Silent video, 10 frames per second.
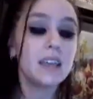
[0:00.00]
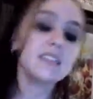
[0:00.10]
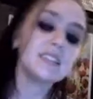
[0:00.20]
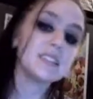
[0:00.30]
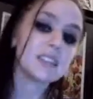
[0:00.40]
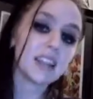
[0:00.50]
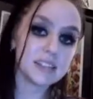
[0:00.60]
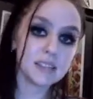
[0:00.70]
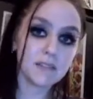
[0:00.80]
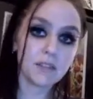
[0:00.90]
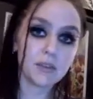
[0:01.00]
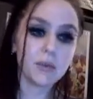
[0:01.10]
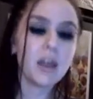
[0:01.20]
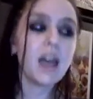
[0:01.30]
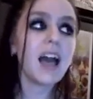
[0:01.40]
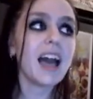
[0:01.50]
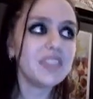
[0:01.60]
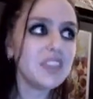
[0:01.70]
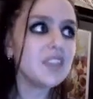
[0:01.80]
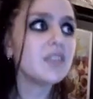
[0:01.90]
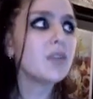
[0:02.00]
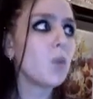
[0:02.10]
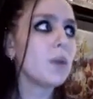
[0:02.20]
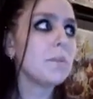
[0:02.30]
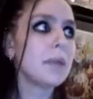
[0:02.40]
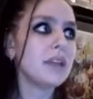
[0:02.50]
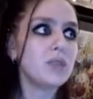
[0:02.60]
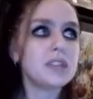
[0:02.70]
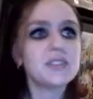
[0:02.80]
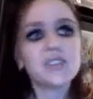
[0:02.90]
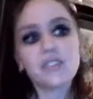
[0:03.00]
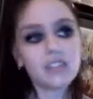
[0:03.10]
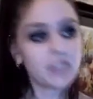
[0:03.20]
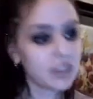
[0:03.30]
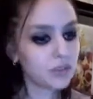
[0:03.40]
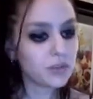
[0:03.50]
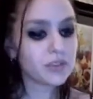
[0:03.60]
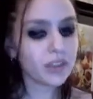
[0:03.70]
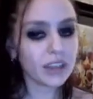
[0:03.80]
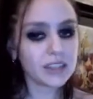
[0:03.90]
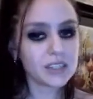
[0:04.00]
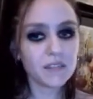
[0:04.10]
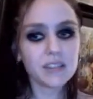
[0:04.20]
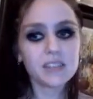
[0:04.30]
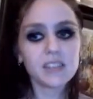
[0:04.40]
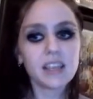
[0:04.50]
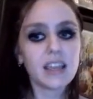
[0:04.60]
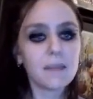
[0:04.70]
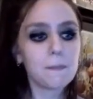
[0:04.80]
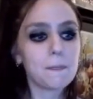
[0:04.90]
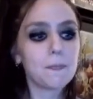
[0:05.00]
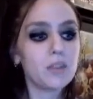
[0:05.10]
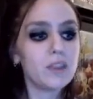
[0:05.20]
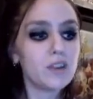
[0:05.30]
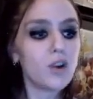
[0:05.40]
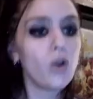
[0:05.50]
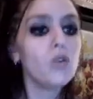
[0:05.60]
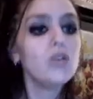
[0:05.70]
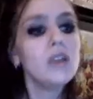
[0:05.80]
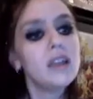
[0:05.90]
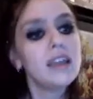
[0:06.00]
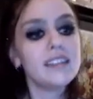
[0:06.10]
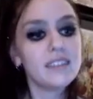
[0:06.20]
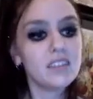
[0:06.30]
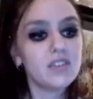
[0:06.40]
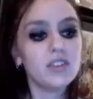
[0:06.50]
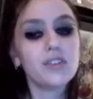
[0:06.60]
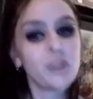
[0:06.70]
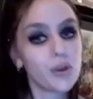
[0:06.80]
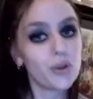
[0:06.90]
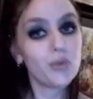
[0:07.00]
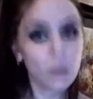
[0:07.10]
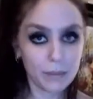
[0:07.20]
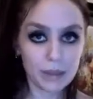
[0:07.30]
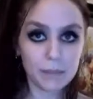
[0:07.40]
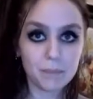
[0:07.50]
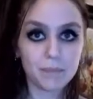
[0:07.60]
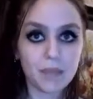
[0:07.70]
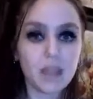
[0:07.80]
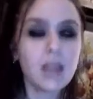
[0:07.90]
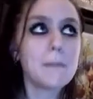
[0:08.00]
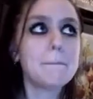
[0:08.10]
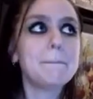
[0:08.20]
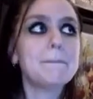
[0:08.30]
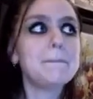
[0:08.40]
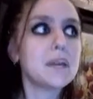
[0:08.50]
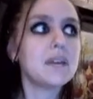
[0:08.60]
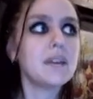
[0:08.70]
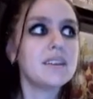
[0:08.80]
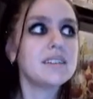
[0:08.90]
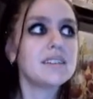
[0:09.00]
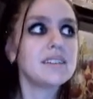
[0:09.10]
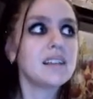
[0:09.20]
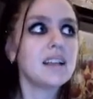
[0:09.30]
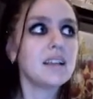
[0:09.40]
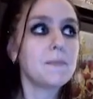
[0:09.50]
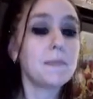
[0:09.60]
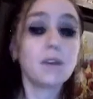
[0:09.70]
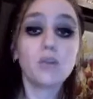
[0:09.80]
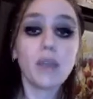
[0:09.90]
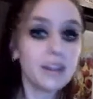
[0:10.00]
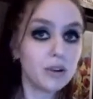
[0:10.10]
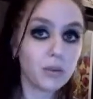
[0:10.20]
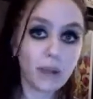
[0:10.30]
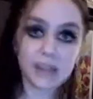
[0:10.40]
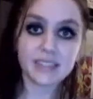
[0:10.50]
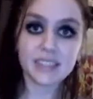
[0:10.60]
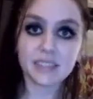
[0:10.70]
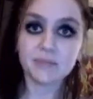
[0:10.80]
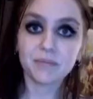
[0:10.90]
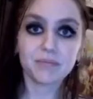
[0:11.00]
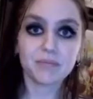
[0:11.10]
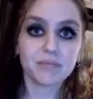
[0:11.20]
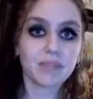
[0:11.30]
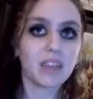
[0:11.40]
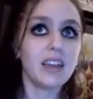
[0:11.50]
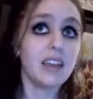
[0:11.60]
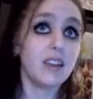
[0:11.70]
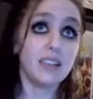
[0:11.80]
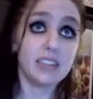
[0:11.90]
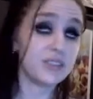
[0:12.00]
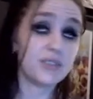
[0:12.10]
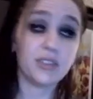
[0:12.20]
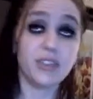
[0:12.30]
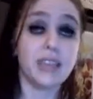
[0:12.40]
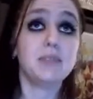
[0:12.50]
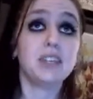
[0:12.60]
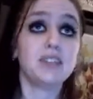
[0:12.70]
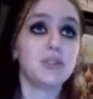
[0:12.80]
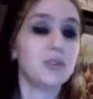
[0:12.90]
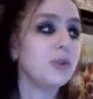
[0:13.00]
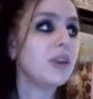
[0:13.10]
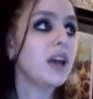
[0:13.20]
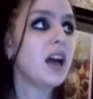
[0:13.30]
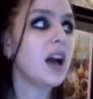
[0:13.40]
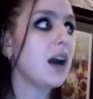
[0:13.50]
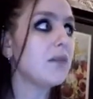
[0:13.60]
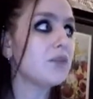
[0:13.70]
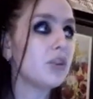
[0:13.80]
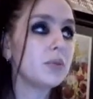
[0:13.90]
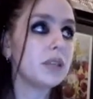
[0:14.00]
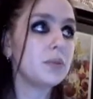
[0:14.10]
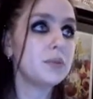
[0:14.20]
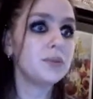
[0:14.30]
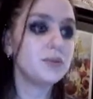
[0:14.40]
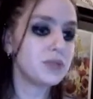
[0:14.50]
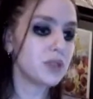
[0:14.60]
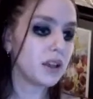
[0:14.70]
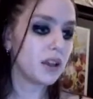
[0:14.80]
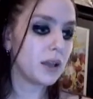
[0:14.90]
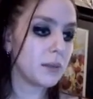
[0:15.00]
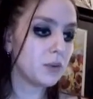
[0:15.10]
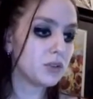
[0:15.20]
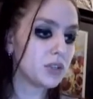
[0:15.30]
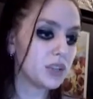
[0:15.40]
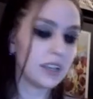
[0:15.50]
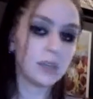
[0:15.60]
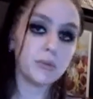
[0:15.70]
this is the kind of stuff they'll do. I think that one main reason that they do this kind of stuff is with the goal and intention to hurt women, because they're great at harassing, or at least attempting to, verbally abuse, emotionally